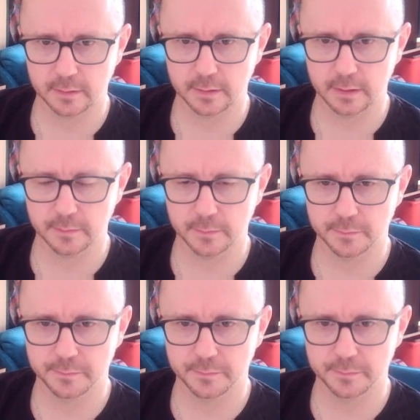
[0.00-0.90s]
think
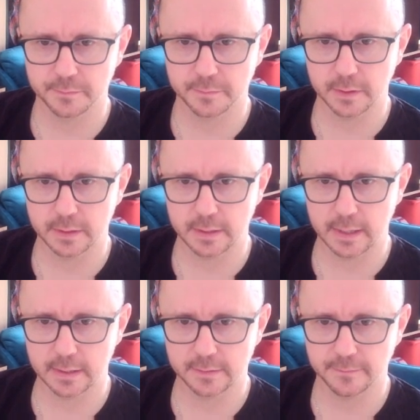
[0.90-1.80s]
my
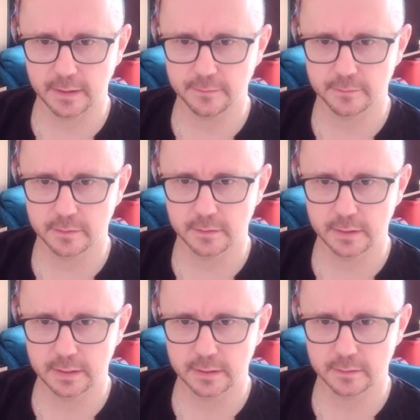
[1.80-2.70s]
dad's favourite, and
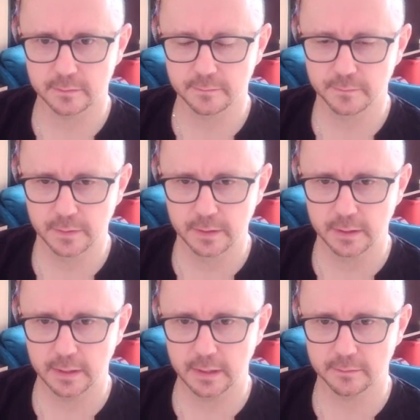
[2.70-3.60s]

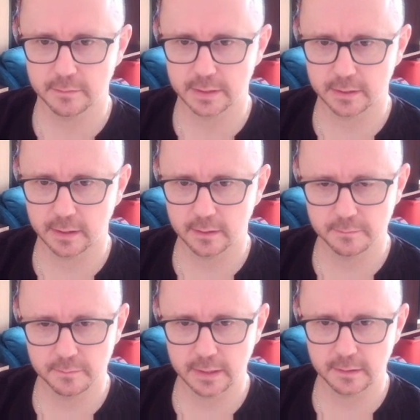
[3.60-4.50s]
he can recite
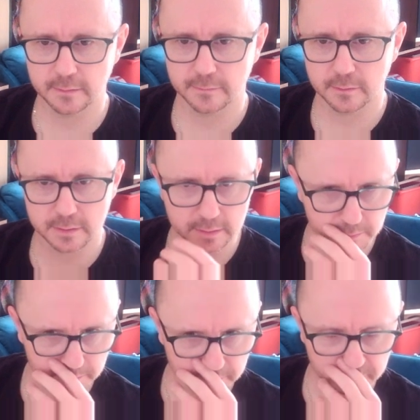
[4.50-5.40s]
many of Lawson's
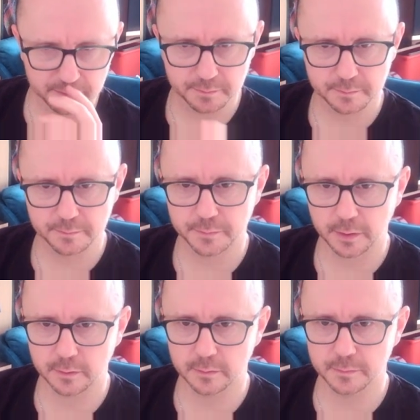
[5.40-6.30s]

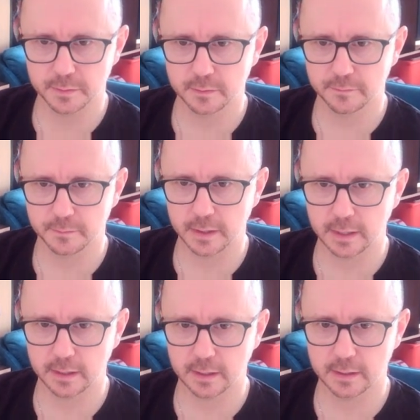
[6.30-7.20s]
poems from
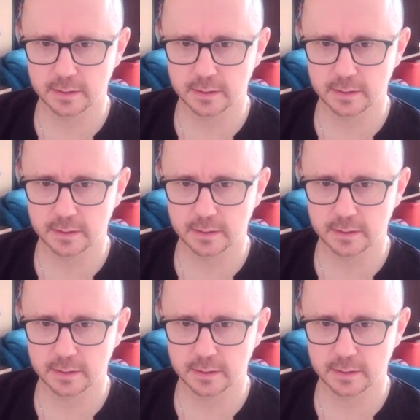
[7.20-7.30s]
heart.